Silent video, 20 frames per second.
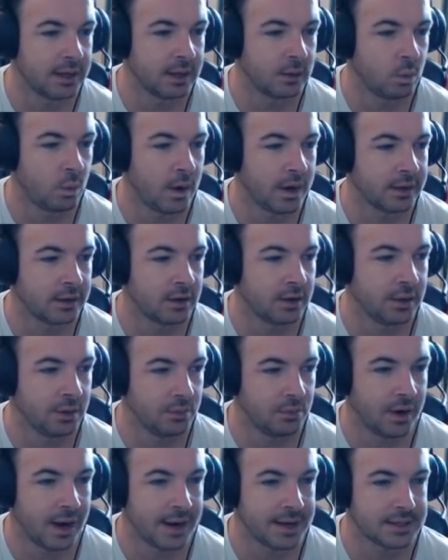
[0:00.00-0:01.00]
and 1 on the
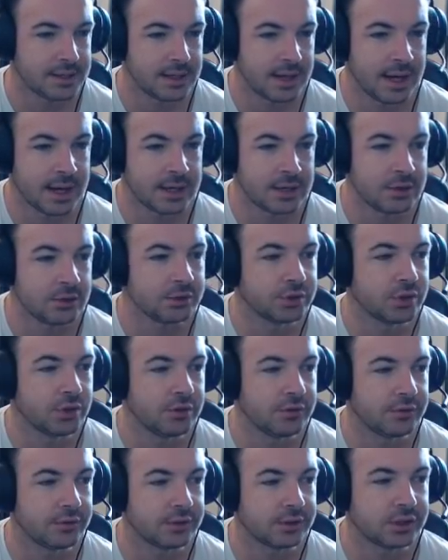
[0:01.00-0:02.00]
right. And you'll sort
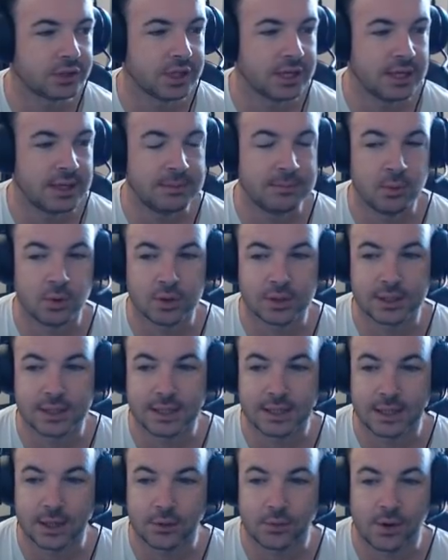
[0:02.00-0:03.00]
of see more
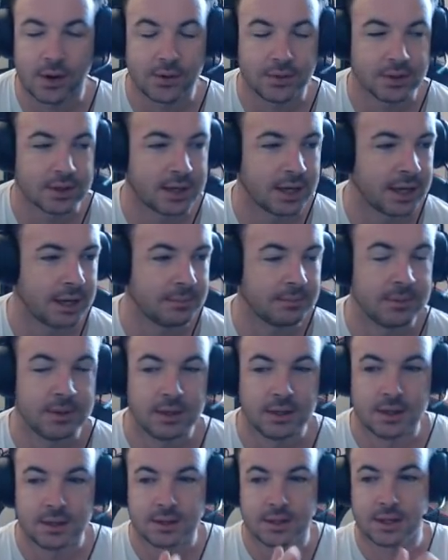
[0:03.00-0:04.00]
clearly throughout the game
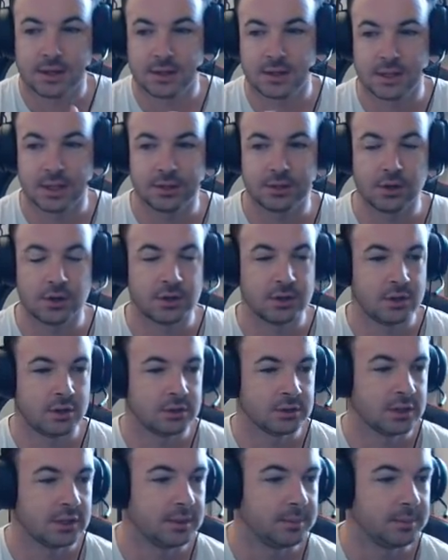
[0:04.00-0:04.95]
that they're dotted along the